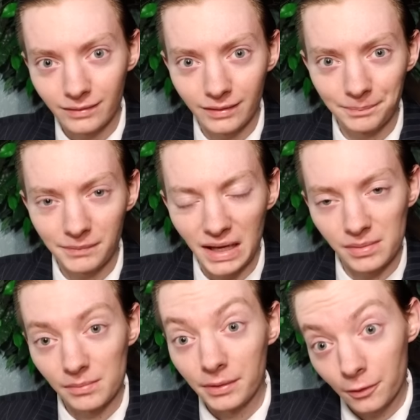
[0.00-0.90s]

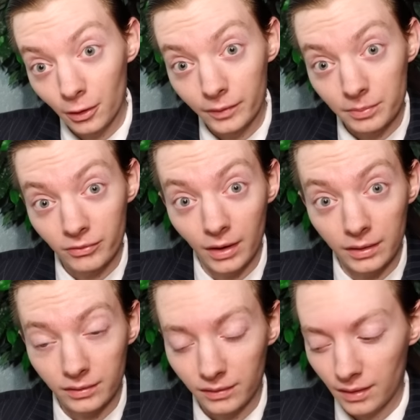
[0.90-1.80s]
maybe a bit
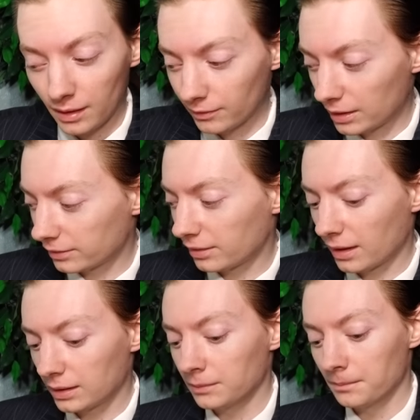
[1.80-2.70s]
overpriced, dare I
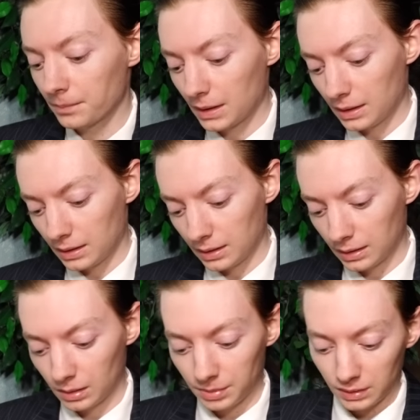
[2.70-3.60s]
say.
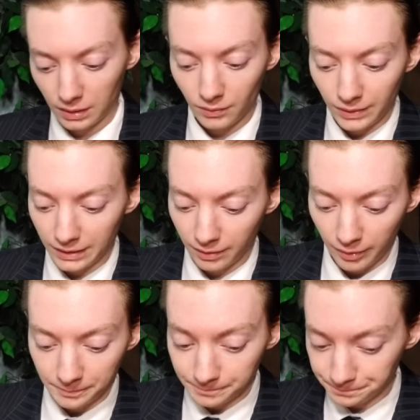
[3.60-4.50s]
Uh, but nonetheless,
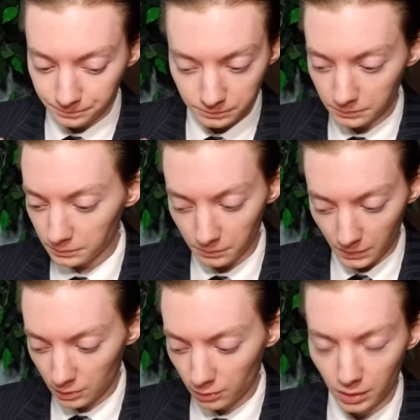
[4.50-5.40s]

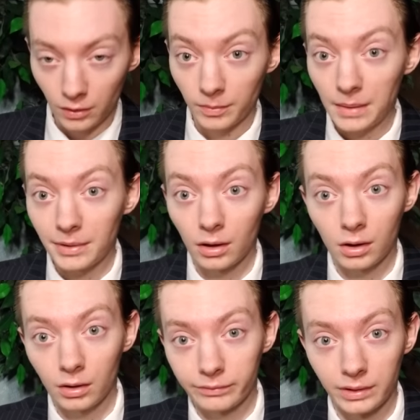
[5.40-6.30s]
who knows, maybe I'll
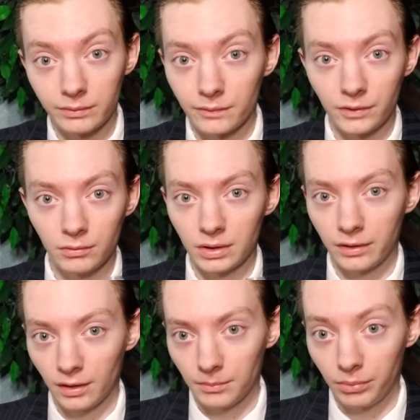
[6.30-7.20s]
go re-review it at
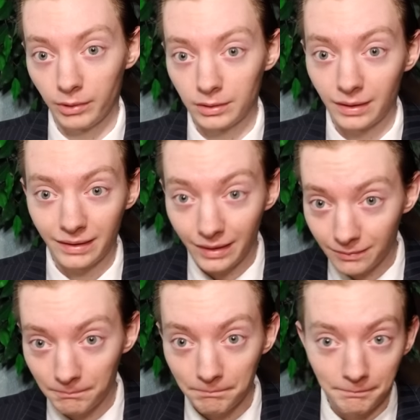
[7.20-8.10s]
some point
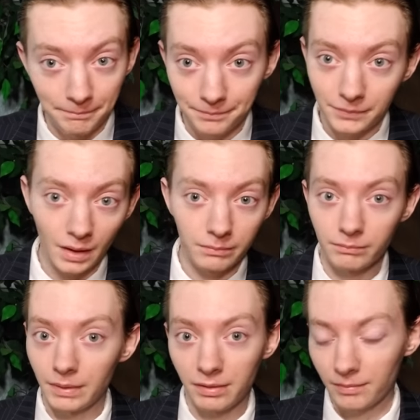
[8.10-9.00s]
again.
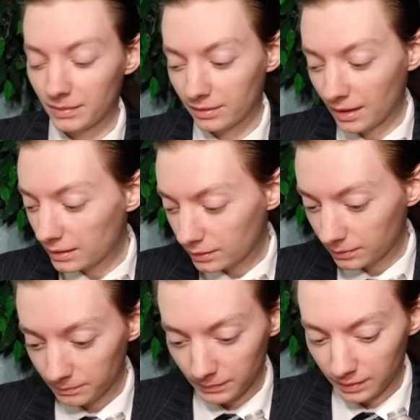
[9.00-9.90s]
Mis- mistake,
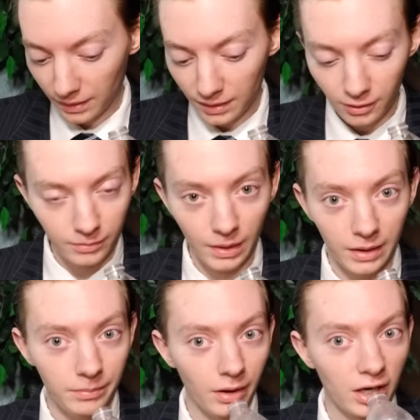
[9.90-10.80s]
mistake on my
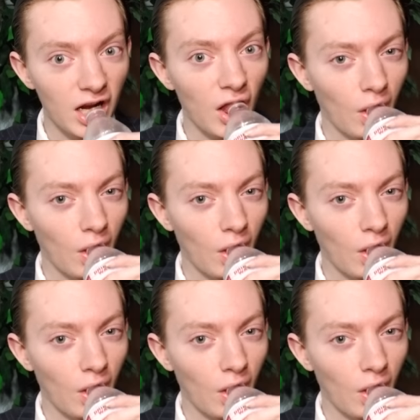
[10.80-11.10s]
part.